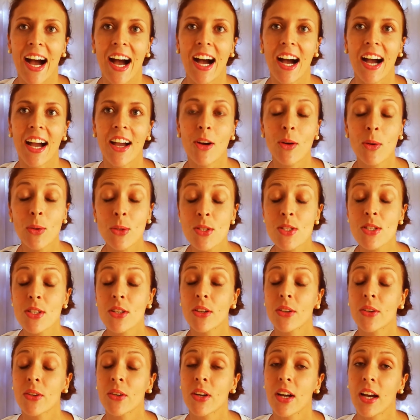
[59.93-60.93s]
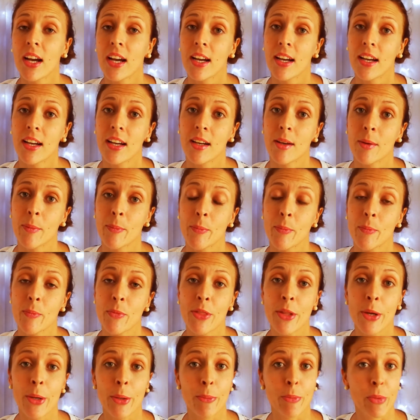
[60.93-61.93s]
I also
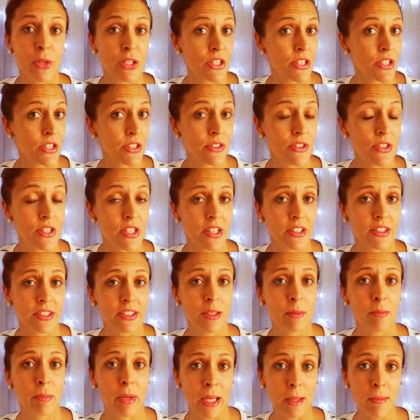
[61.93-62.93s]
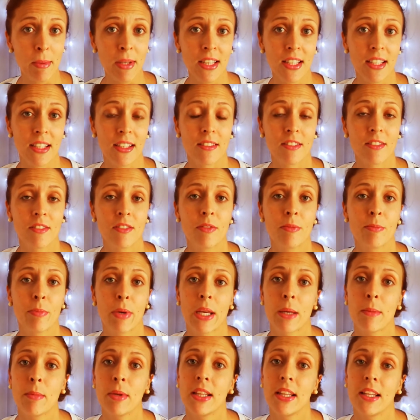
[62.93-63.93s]
am the person who started BabeeLuv,
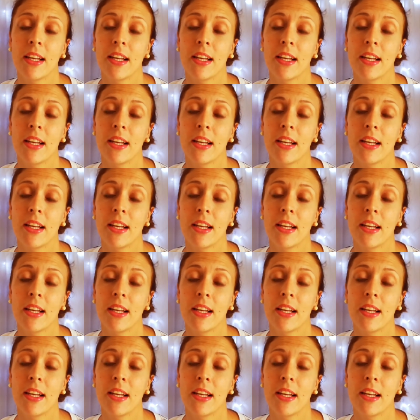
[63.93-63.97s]
Baby